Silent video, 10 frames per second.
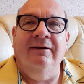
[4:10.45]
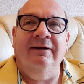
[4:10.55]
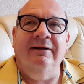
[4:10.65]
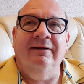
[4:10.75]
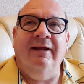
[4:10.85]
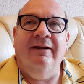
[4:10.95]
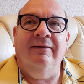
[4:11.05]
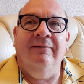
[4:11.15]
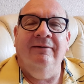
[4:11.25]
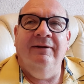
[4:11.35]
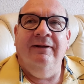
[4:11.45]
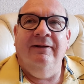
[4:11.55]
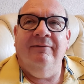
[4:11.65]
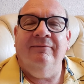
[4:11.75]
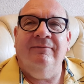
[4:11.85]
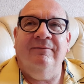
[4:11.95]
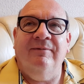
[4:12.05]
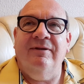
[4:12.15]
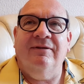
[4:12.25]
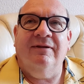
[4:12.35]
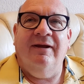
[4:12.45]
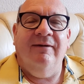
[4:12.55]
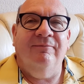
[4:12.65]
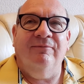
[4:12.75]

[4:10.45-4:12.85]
and then with uh,